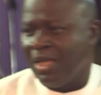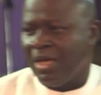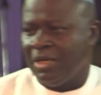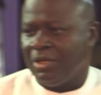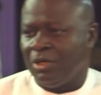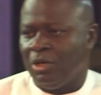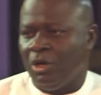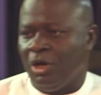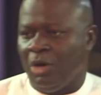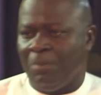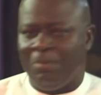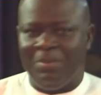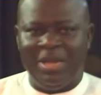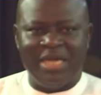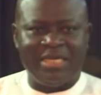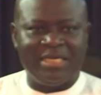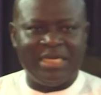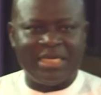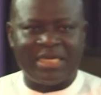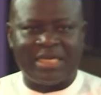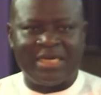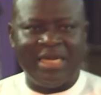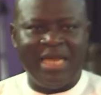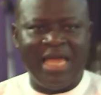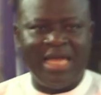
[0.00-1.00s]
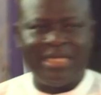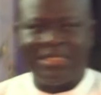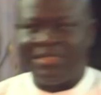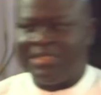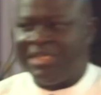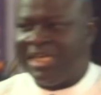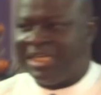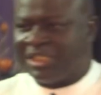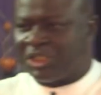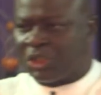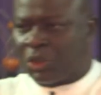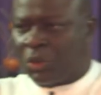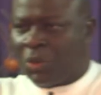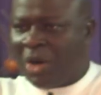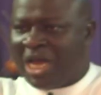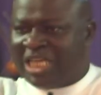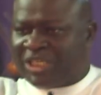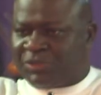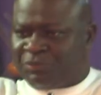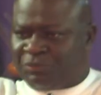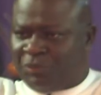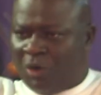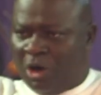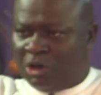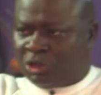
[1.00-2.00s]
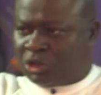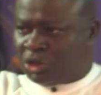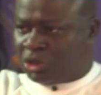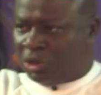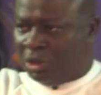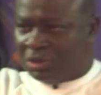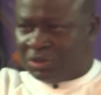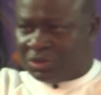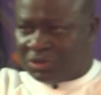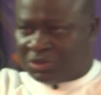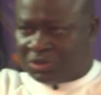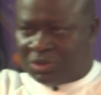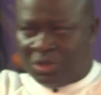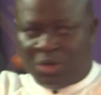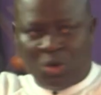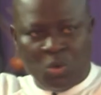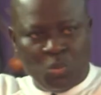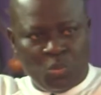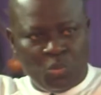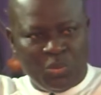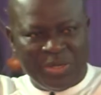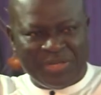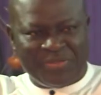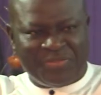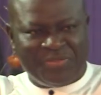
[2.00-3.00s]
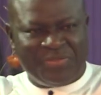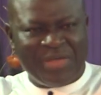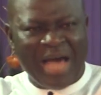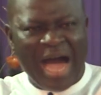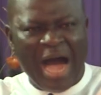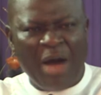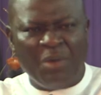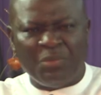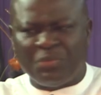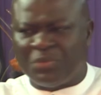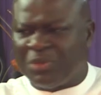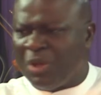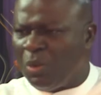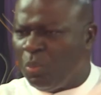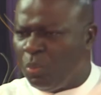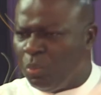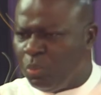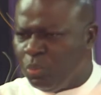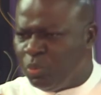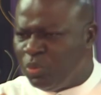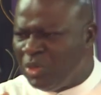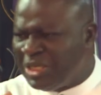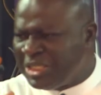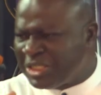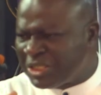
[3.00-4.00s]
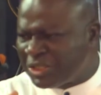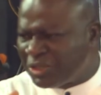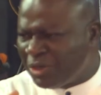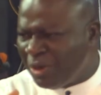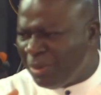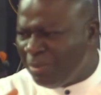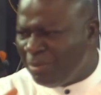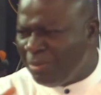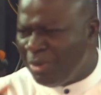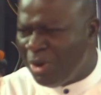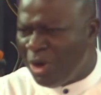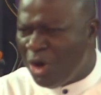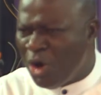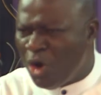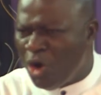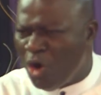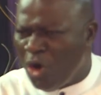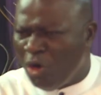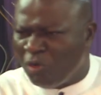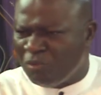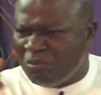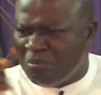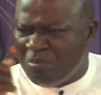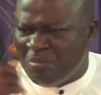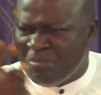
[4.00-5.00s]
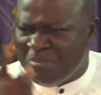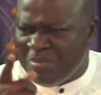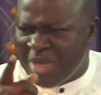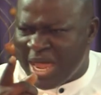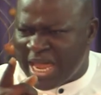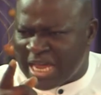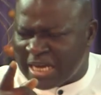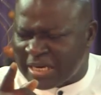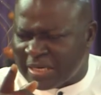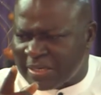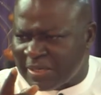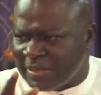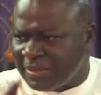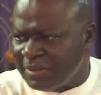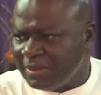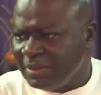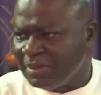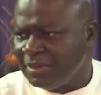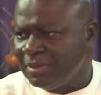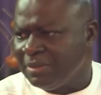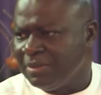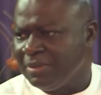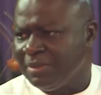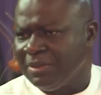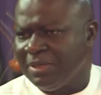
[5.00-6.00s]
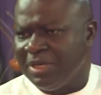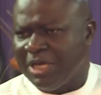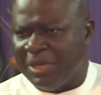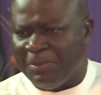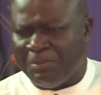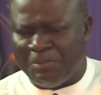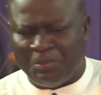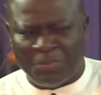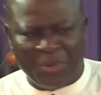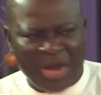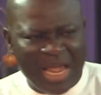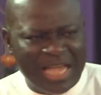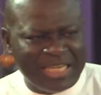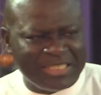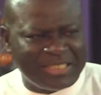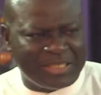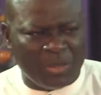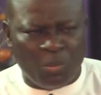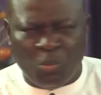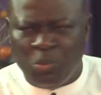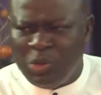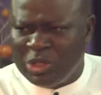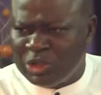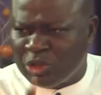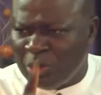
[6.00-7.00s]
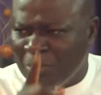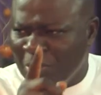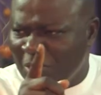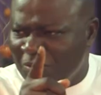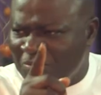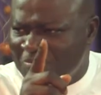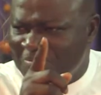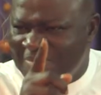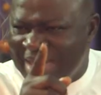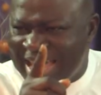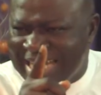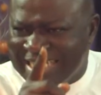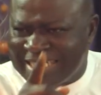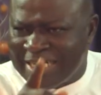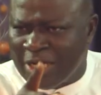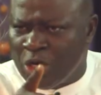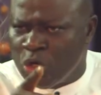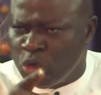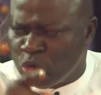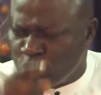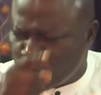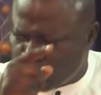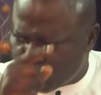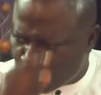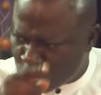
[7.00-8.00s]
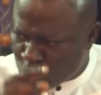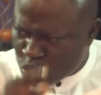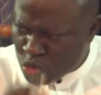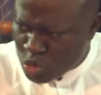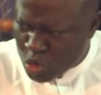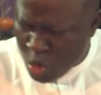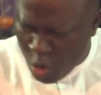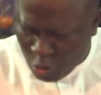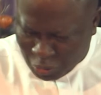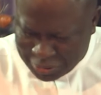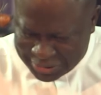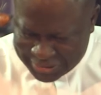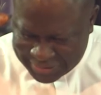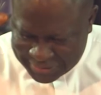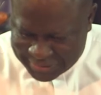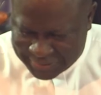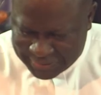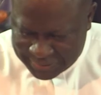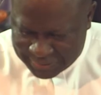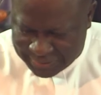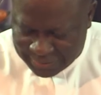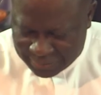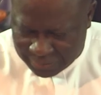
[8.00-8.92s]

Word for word: Lord, make it clear this grace functions without the wisdom of men. It brings the wisdom of men to naught.